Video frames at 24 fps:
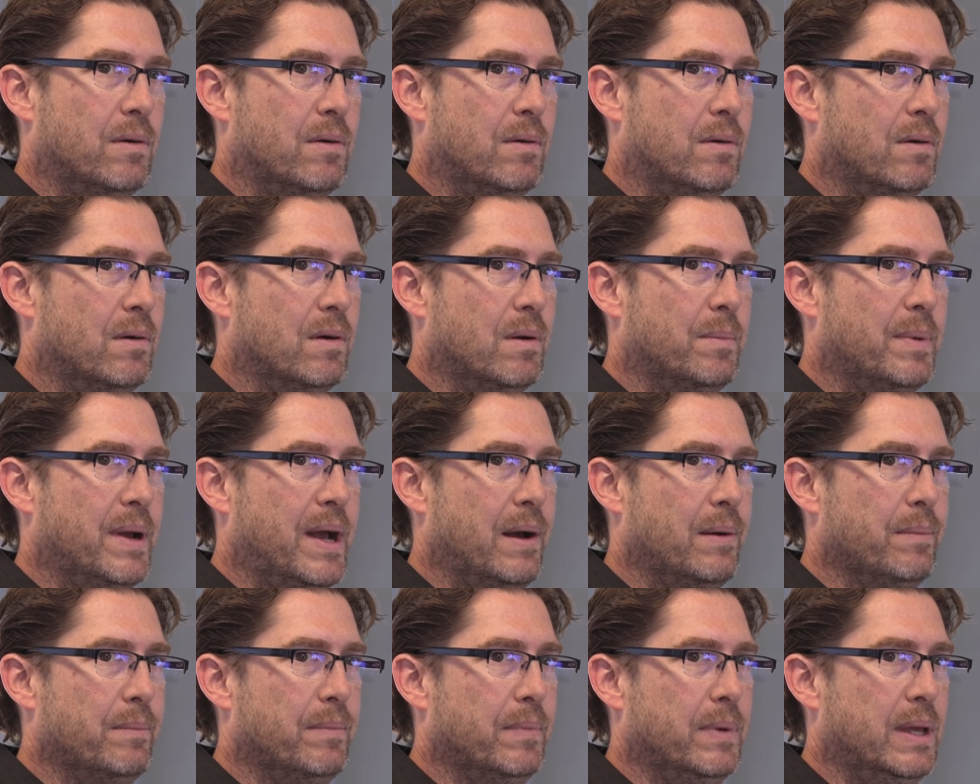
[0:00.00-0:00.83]
heard
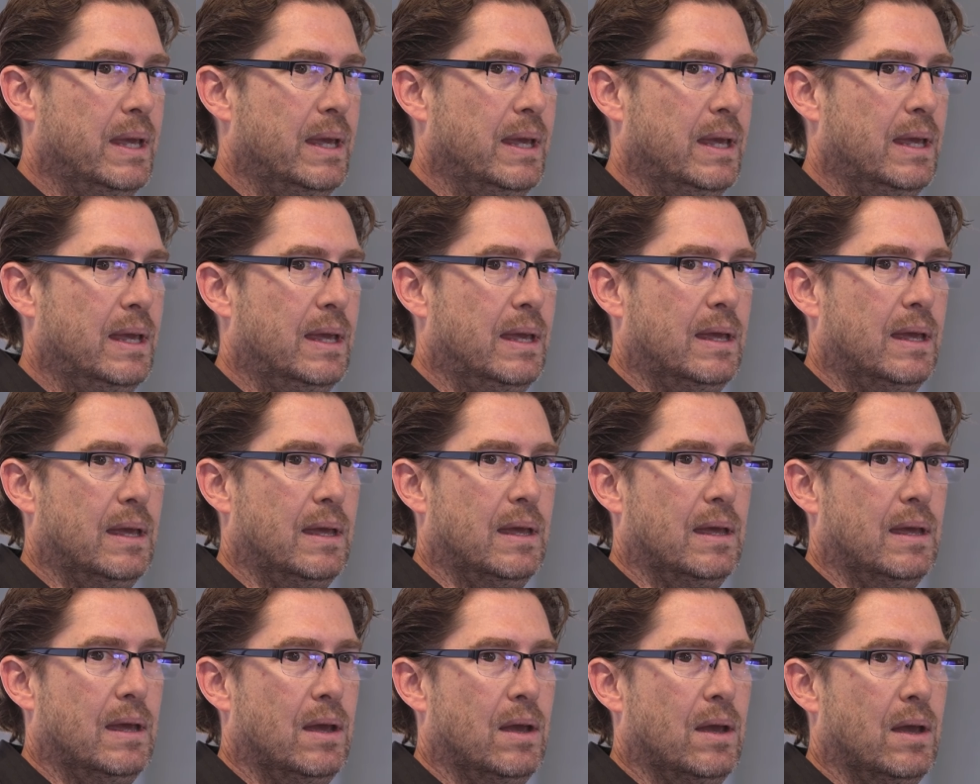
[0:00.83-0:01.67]
about me
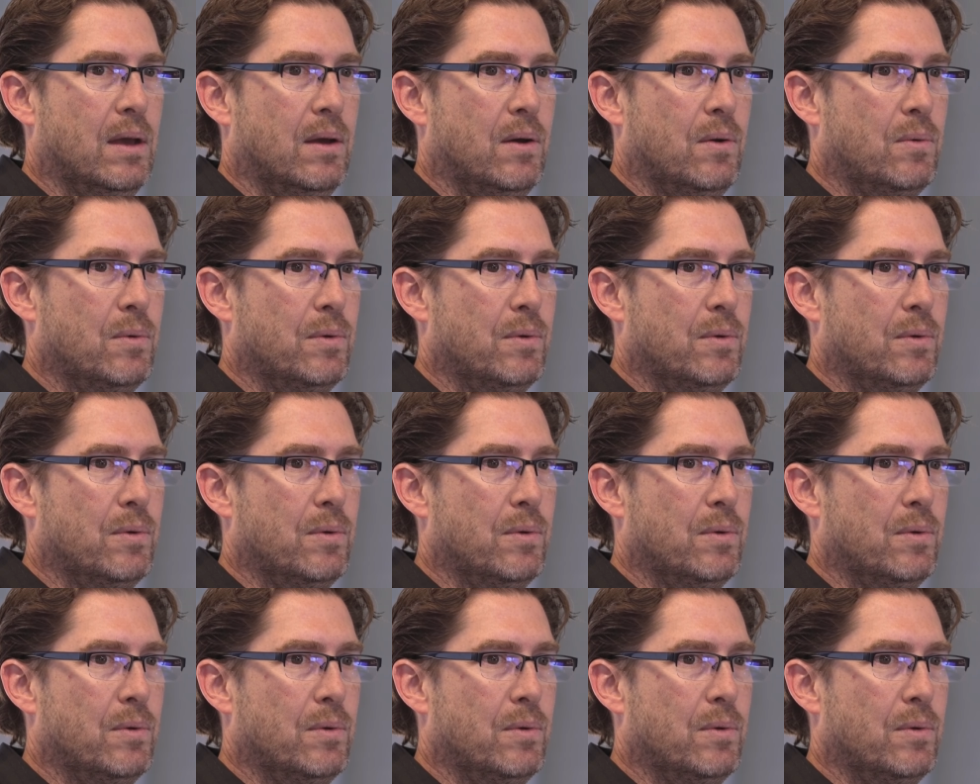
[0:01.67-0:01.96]
uh,